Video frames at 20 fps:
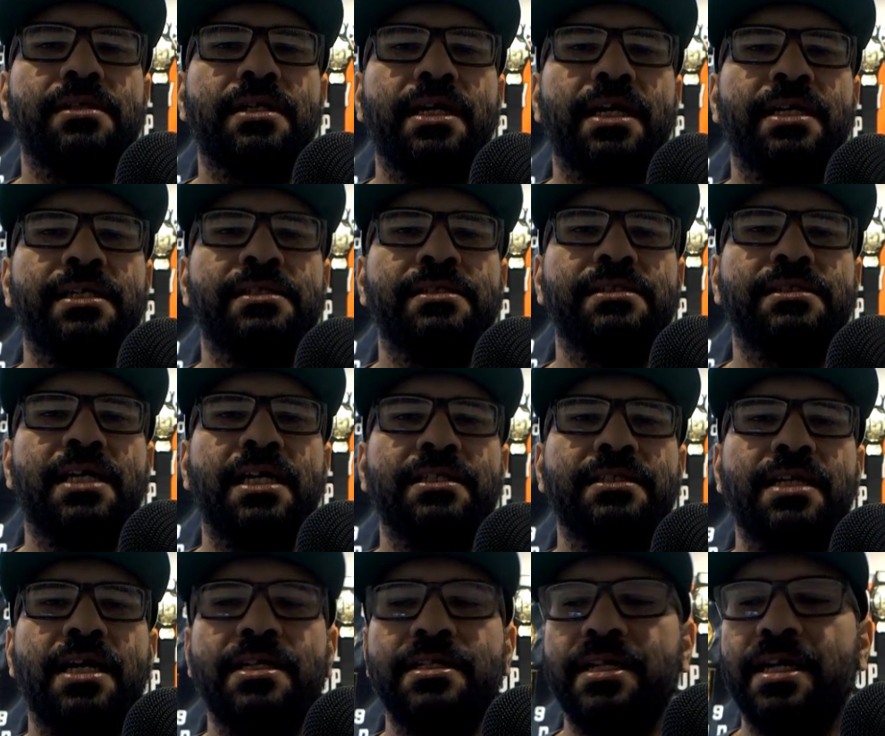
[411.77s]
and
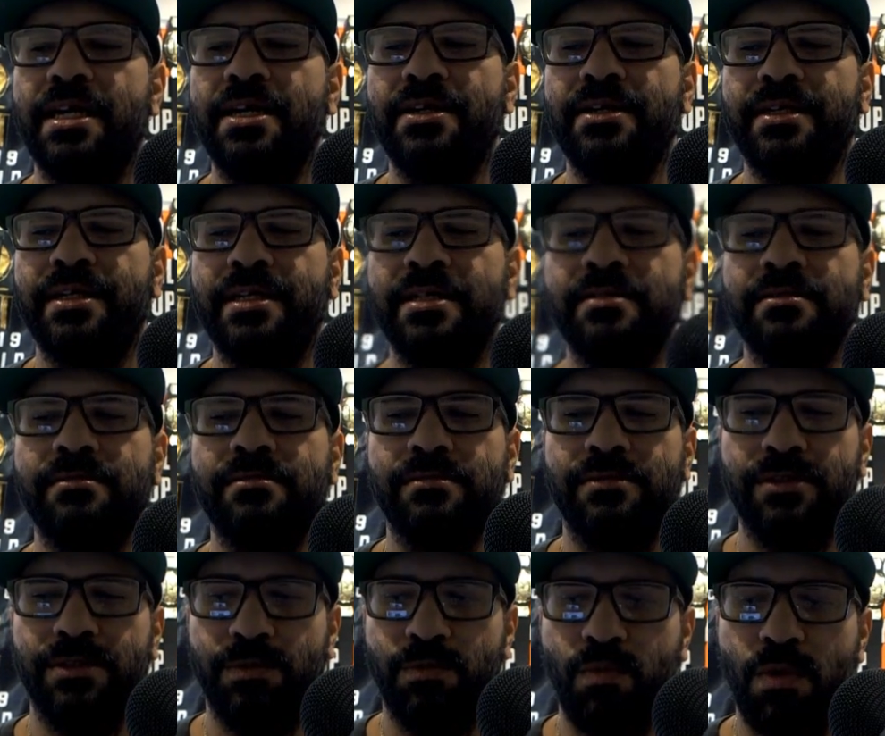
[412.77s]
Santander can
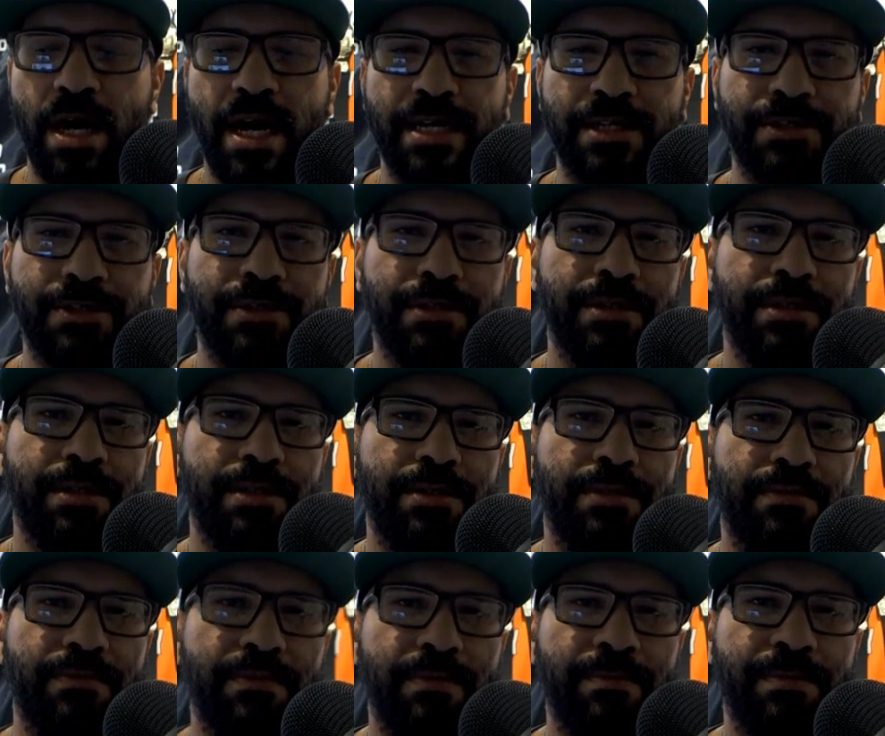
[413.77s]
just watch
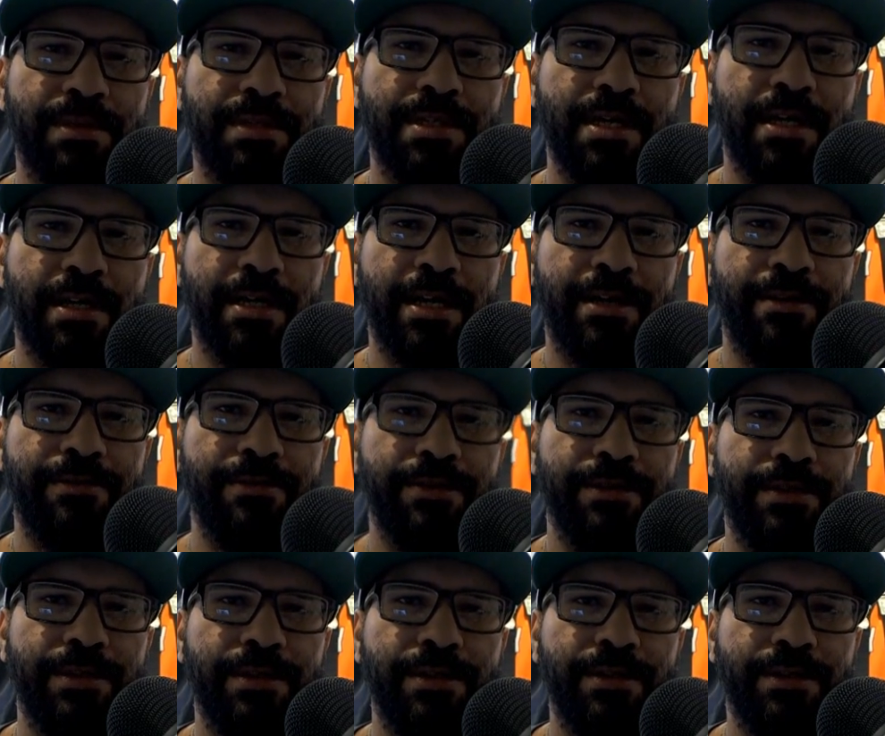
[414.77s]
from the dugout
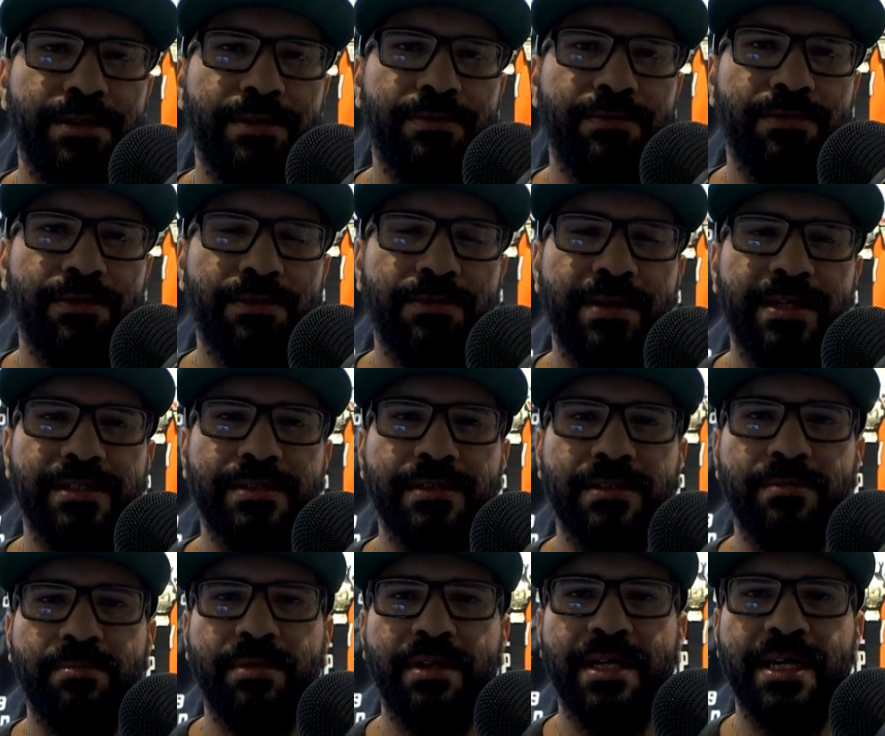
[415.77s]
for the rest of
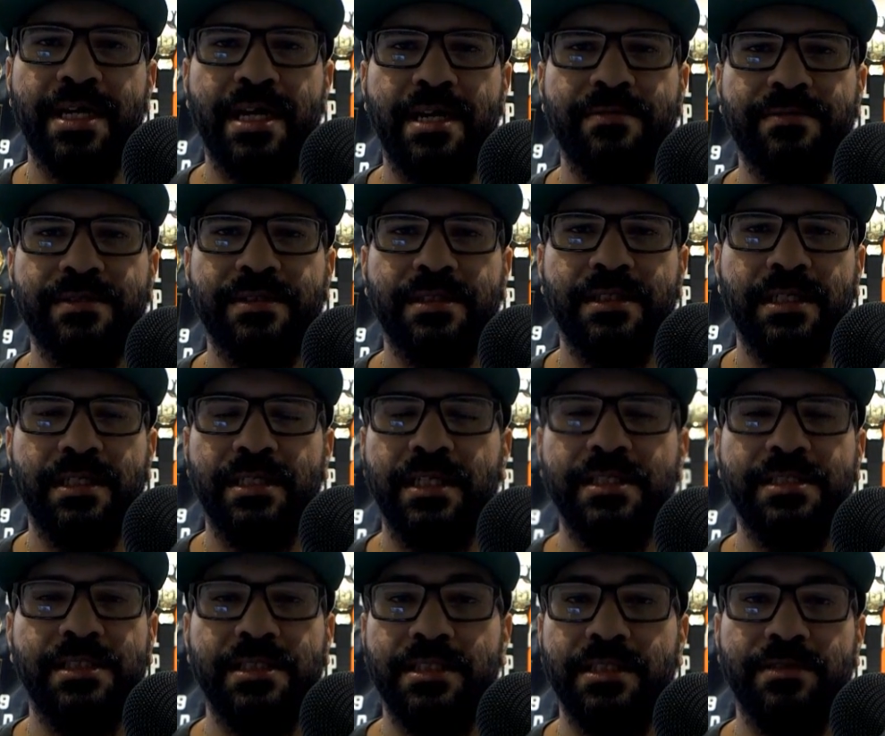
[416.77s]
the playoffs,
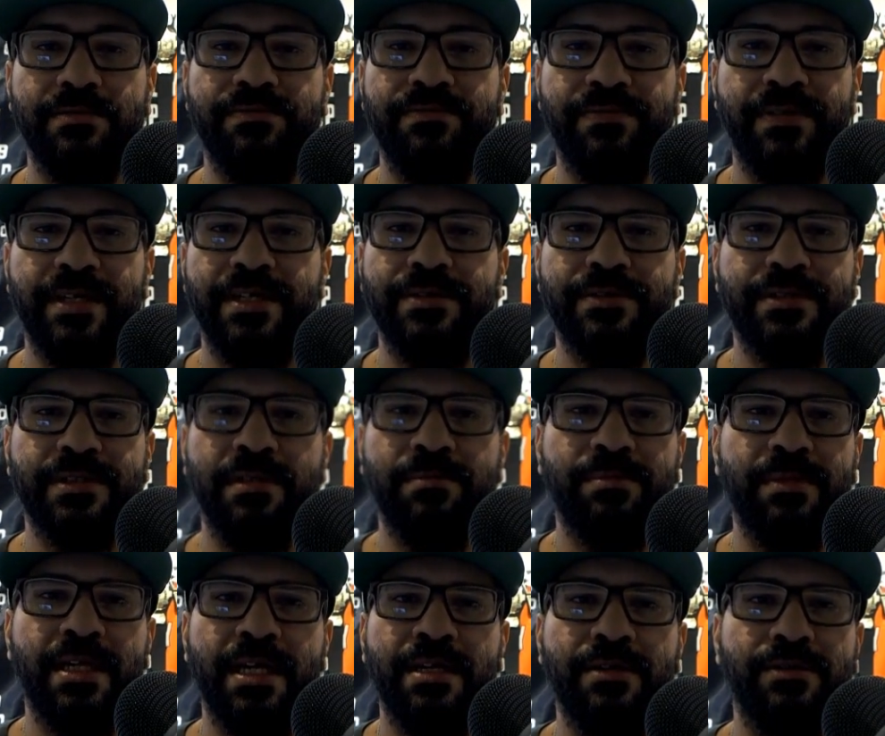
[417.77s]
unless he figures
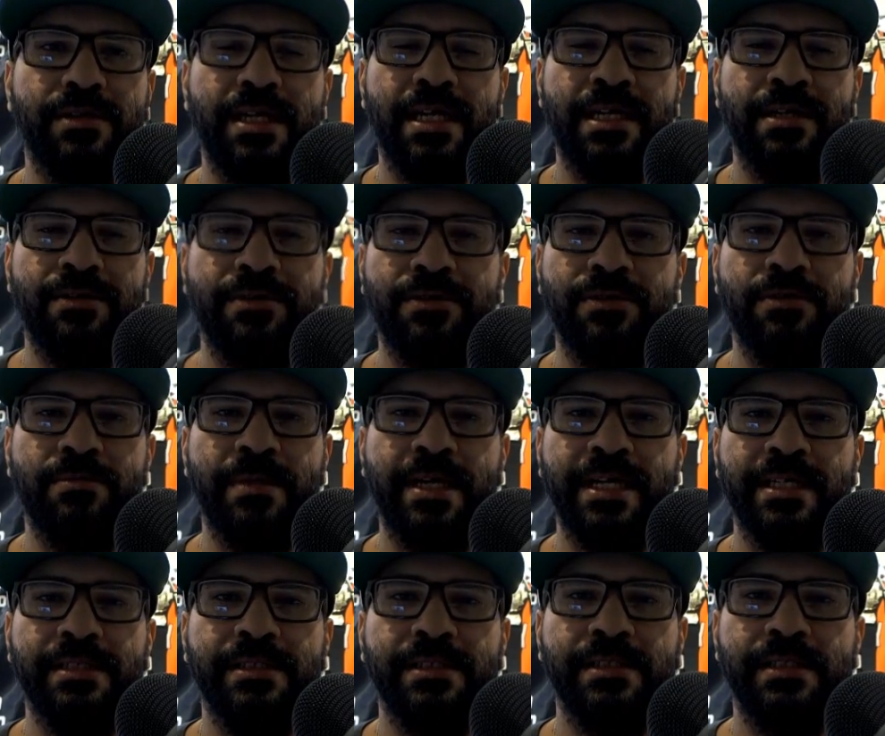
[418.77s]
something out. I don't know,
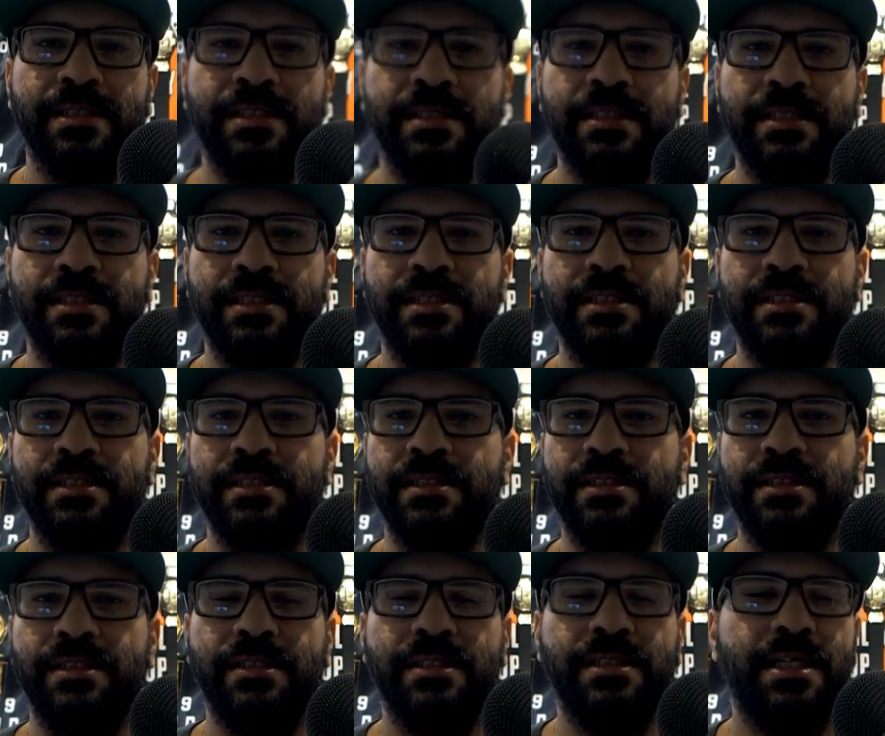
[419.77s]
man.
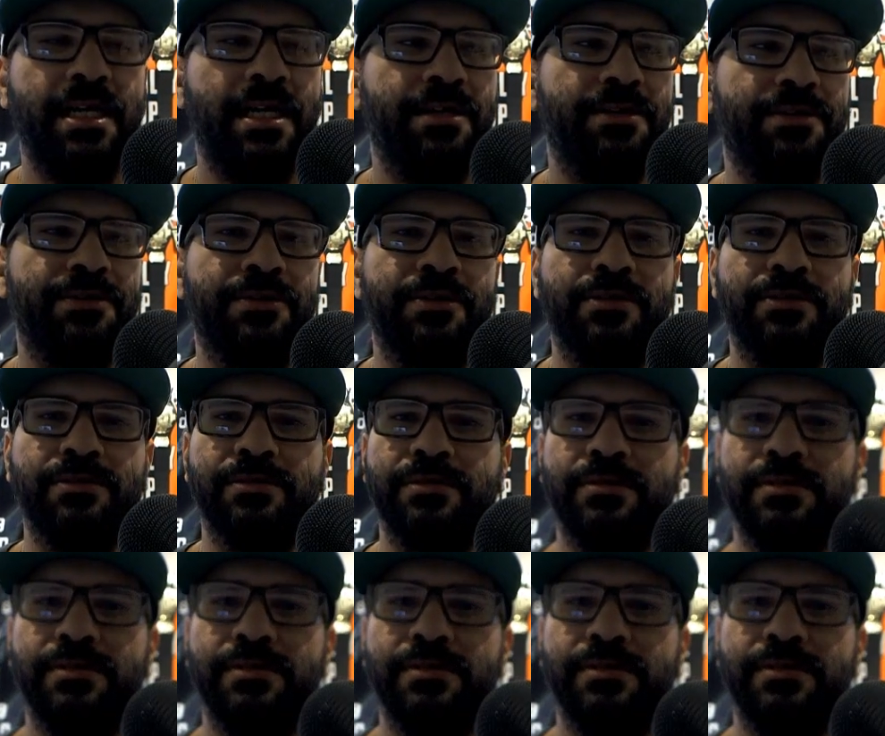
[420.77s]
I don't know.